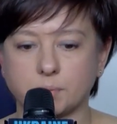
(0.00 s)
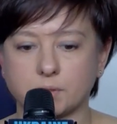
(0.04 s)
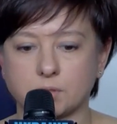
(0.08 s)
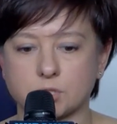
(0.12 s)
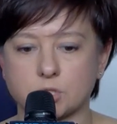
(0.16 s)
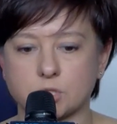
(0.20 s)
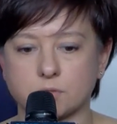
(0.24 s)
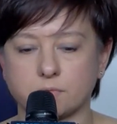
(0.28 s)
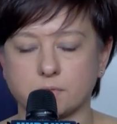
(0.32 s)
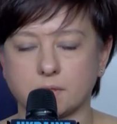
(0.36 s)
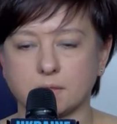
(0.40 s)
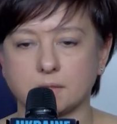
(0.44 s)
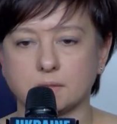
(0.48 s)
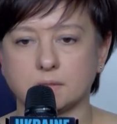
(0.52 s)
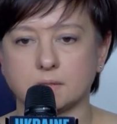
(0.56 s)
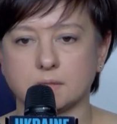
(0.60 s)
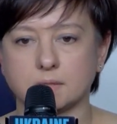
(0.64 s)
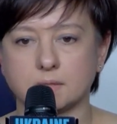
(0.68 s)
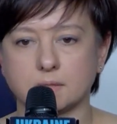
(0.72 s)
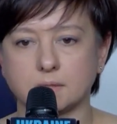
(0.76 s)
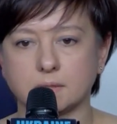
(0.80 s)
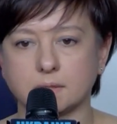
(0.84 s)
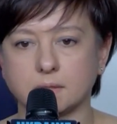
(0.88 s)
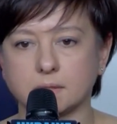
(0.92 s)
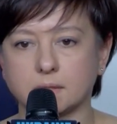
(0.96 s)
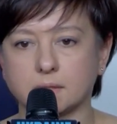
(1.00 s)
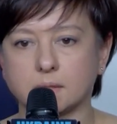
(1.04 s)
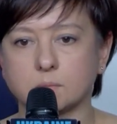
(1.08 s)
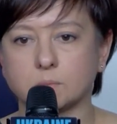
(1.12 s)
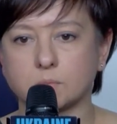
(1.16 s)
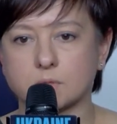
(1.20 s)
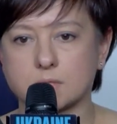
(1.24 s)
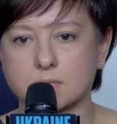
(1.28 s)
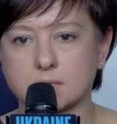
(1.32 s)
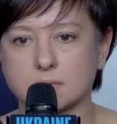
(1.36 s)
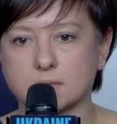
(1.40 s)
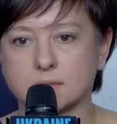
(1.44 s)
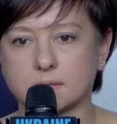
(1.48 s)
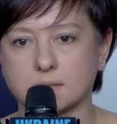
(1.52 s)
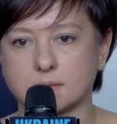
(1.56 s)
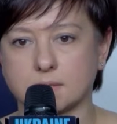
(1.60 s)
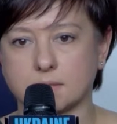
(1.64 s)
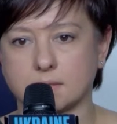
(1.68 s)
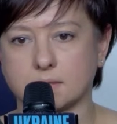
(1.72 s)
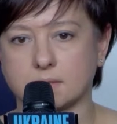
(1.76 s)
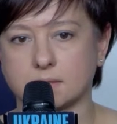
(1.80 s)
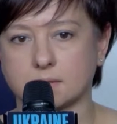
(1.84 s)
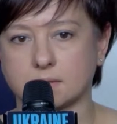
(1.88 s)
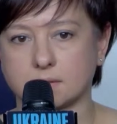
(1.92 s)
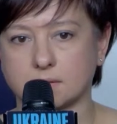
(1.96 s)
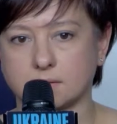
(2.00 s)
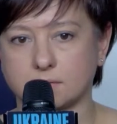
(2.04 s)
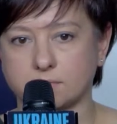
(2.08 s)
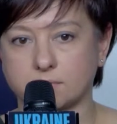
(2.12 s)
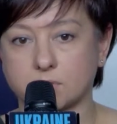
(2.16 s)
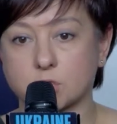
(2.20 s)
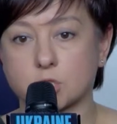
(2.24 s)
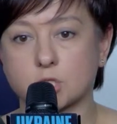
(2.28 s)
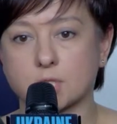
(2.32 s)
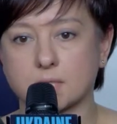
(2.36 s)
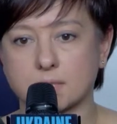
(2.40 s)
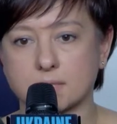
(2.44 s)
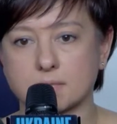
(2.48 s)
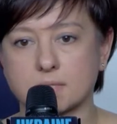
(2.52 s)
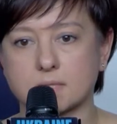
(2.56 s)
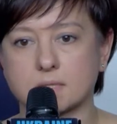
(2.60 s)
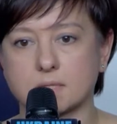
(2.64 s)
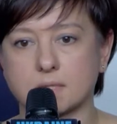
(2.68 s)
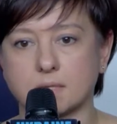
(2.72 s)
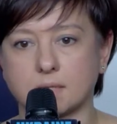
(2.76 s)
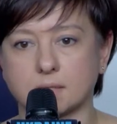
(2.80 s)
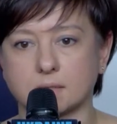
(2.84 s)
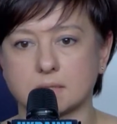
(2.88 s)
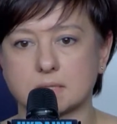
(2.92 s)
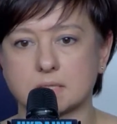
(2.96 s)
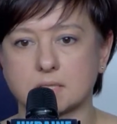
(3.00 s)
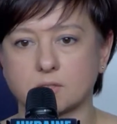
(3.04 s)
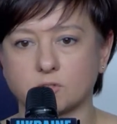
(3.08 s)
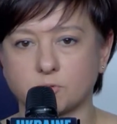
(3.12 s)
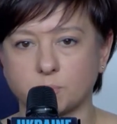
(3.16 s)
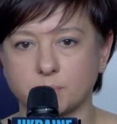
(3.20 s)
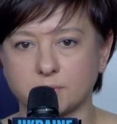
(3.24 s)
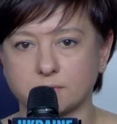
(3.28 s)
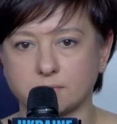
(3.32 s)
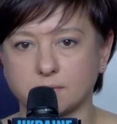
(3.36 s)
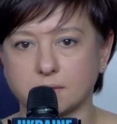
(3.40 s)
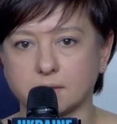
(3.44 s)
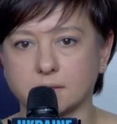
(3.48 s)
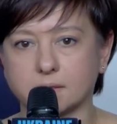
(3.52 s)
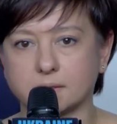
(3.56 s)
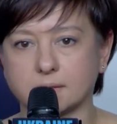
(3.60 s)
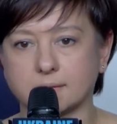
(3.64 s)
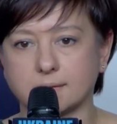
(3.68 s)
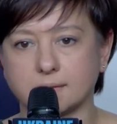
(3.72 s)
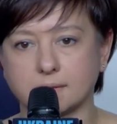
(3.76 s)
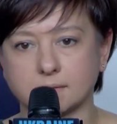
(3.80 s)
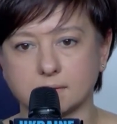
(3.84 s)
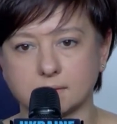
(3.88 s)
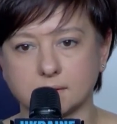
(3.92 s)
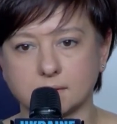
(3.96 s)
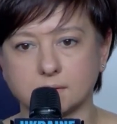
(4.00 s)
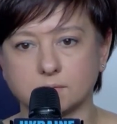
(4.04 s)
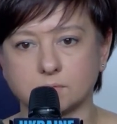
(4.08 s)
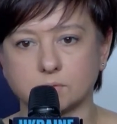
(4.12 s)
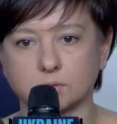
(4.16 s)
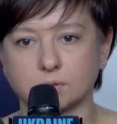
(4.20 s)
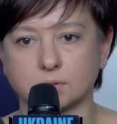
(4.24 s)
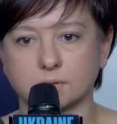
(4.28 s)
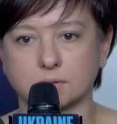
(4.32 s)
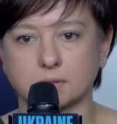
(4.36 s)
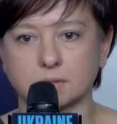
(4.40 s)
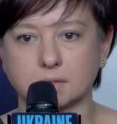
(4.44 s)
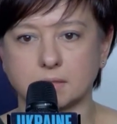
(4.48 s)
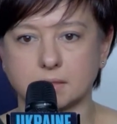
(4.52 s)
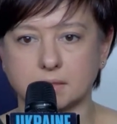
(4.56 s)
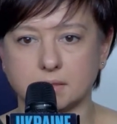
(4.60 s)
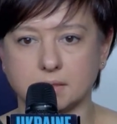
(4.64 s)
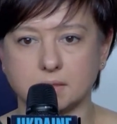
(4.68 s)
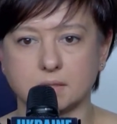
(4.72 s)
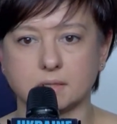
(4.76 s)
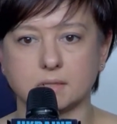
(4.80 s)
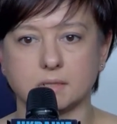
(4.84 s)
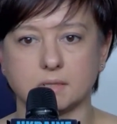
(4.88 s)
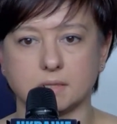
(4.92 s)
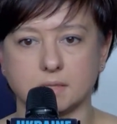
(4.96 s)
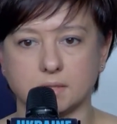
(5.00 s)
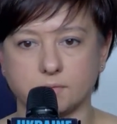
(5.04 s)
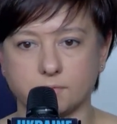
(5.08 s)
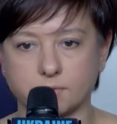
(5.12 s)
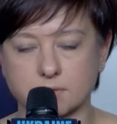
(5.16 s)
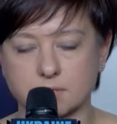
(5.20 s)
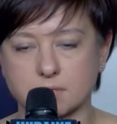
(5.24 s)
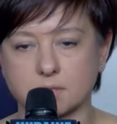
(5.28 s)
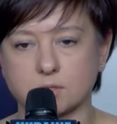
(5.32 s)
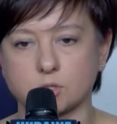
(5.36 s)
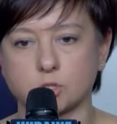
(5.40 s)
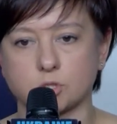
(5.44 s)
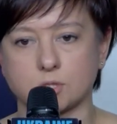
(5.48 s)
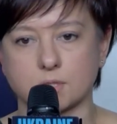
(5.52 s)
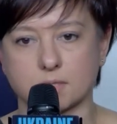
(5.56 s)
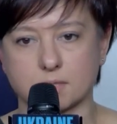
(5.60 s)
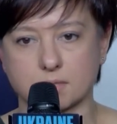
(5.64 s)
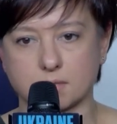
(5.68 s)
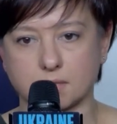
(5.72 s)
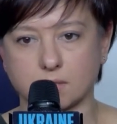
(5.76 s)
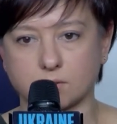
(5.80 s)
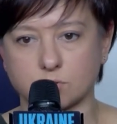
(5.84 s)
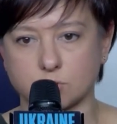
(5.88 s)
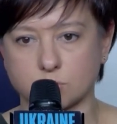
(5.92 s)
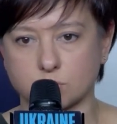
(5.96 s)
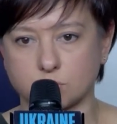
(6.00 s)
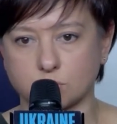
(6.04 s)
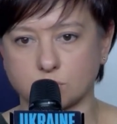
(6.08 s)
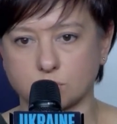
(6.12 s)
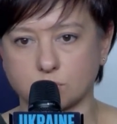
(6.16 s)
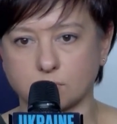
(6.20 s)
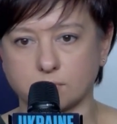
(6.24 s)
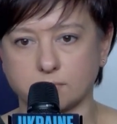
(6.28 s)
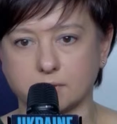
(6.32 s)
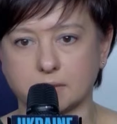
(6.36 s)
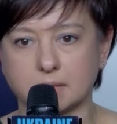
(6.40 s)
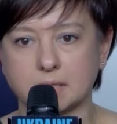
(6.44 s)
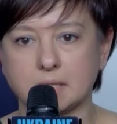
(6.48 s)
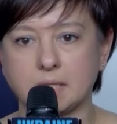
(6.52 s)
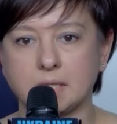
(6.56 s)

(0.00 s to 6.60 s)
the prisoners of war are staying in terrible conditions, but also their families